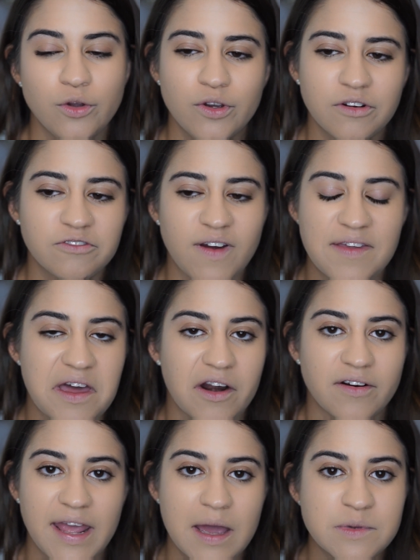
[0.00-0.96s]
You can find that
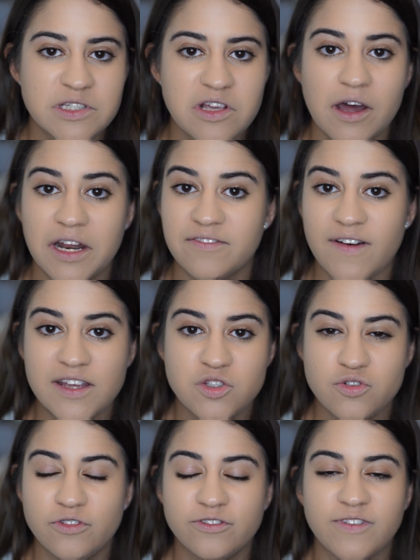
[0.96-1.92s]
on Amazon. If I
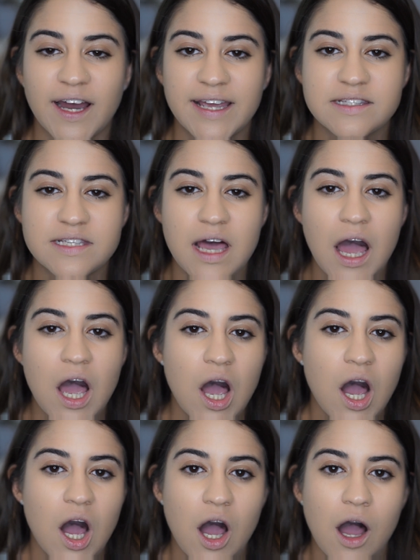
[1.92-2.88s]
do find
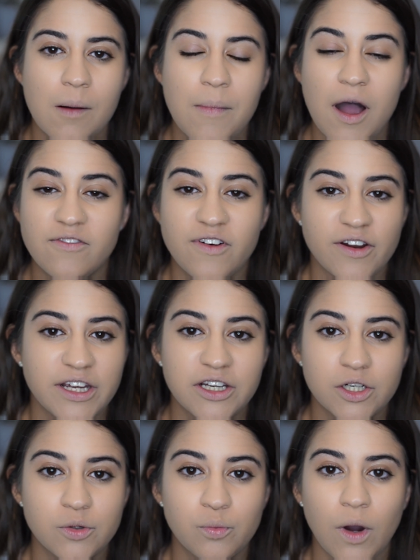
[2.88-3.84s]
a very
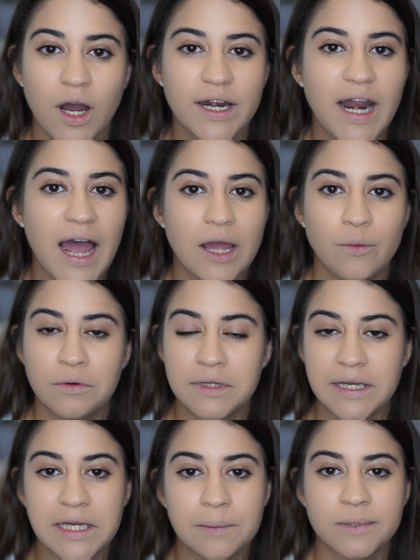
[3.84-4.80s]
good one, I will
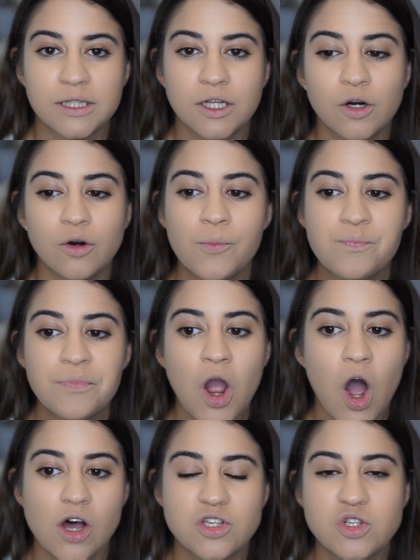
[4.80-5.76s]
link it below.
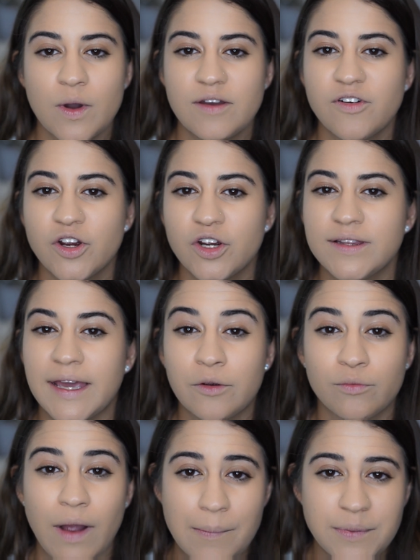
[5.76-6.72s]
Also, I've heard
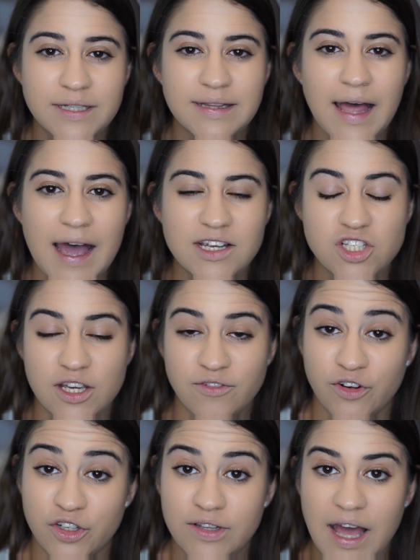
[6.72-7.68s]
like rapid lash, like
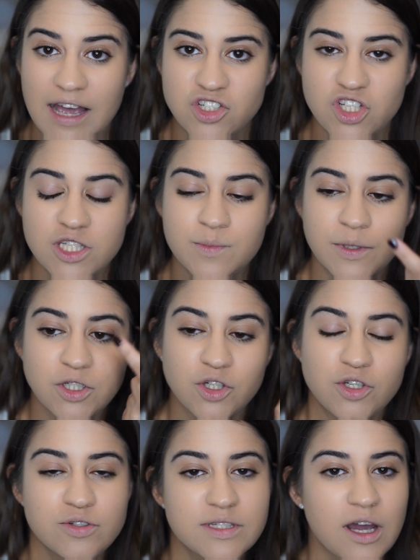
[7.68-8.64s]
for your lashes, but you
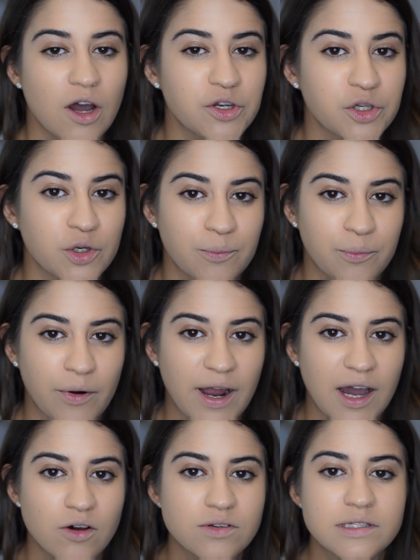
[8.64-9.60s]
could use it on your
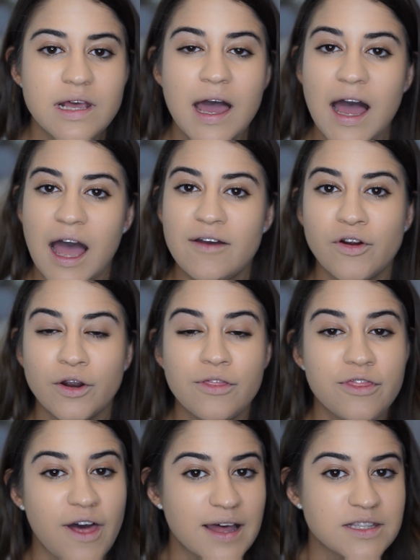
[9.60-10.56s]
brows. I've
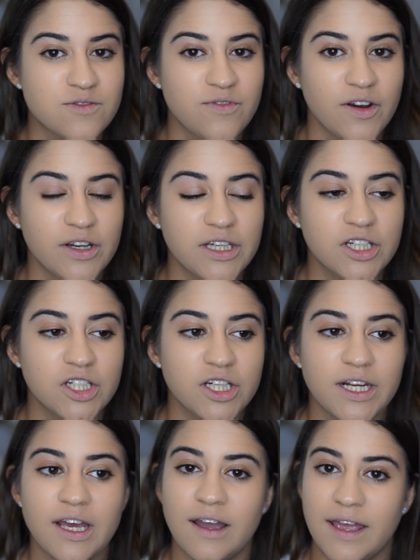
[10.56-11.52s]
heard that's very
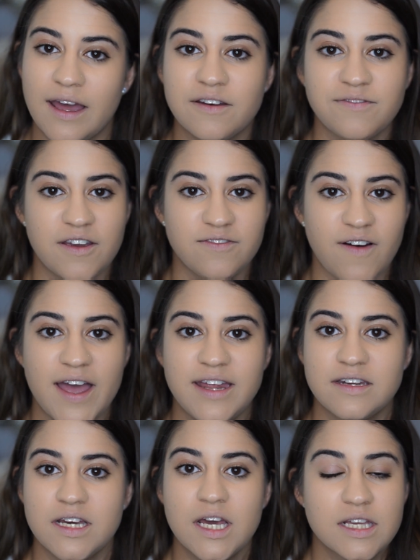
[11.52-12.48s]
good. Again, if I
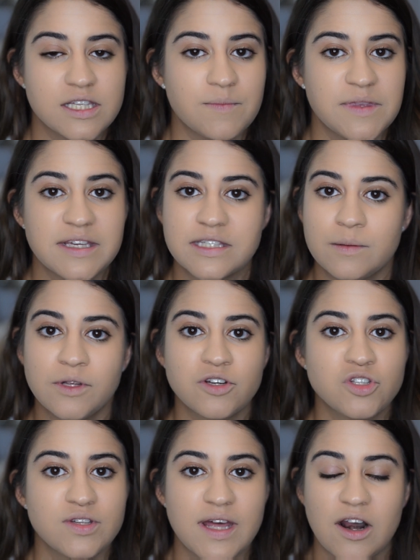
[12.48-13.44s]
find something
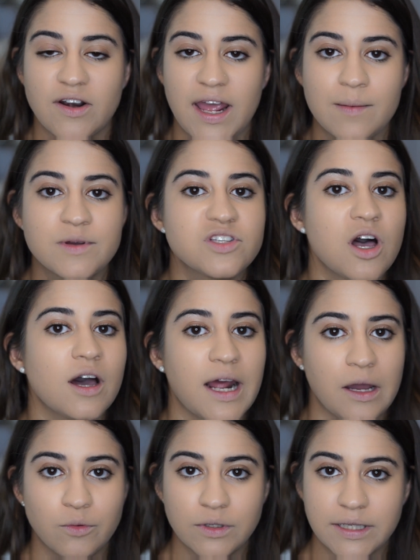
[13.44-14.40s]
similar to that on Amazon,
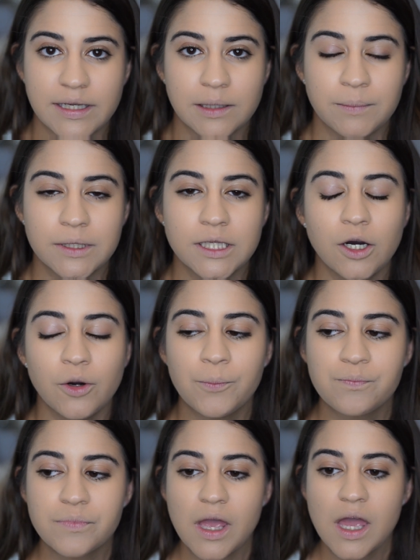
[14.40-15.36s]
I will link it
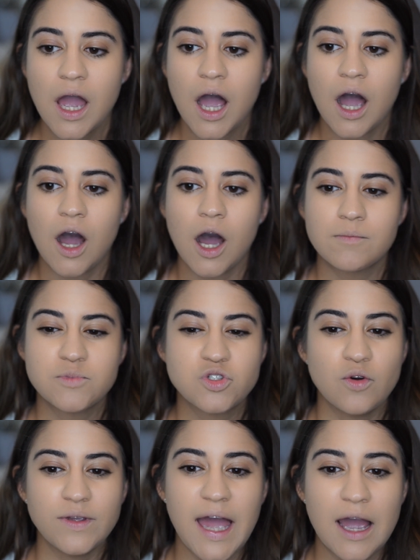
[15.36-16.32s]
below.
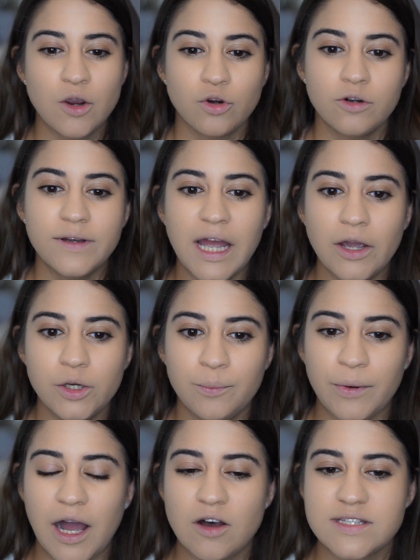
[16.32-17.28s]
So yeah, growing out your
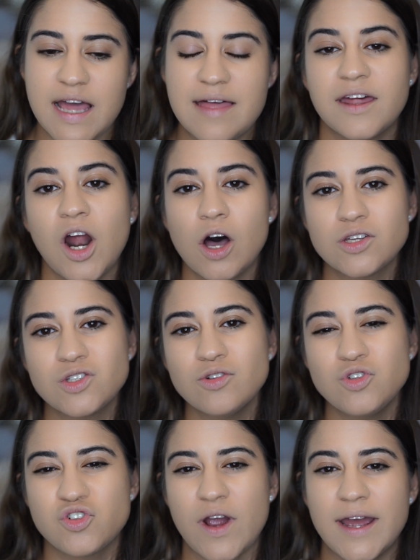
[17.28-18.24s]
brows, and then
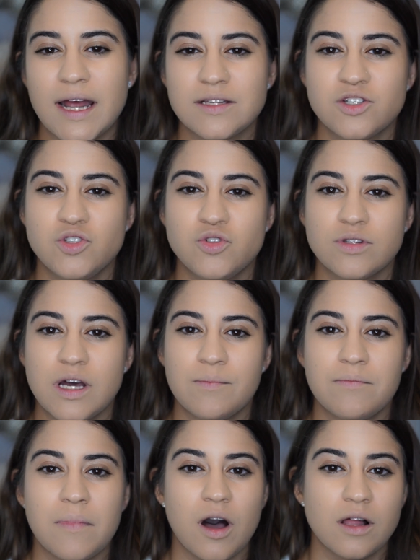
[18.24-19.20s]
also try not to do
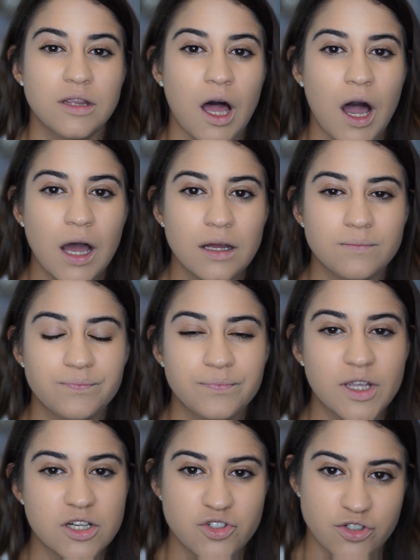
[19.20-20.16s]
them a
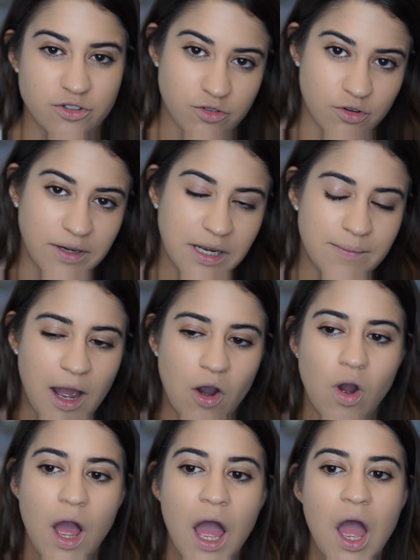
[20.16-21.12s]
lot because you're growing them
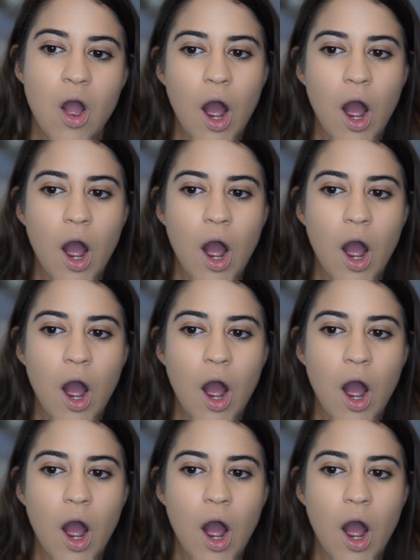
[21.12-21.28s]
out.